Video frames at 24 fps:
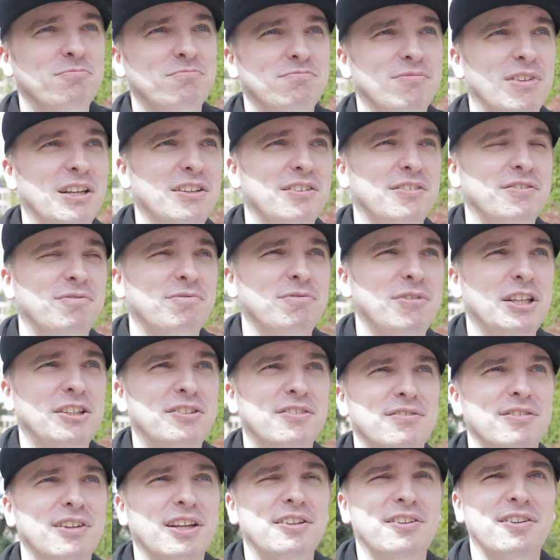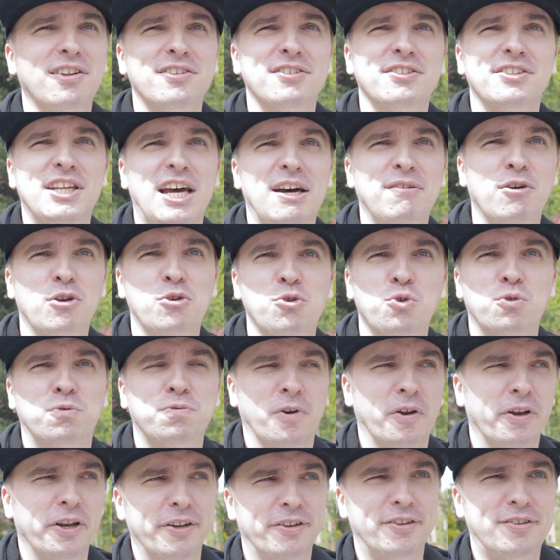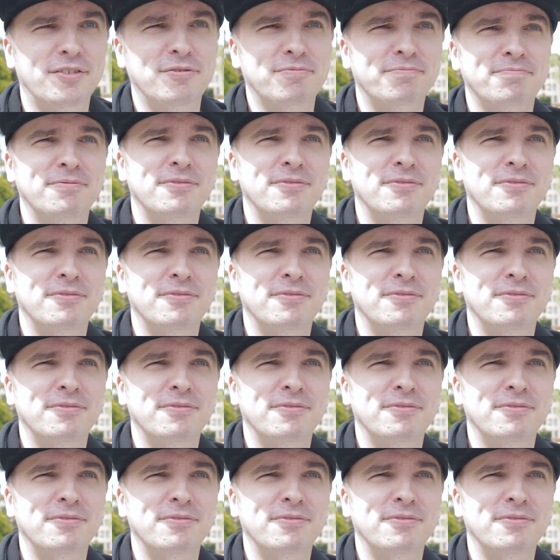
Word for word: but it doesn't have a roof on it.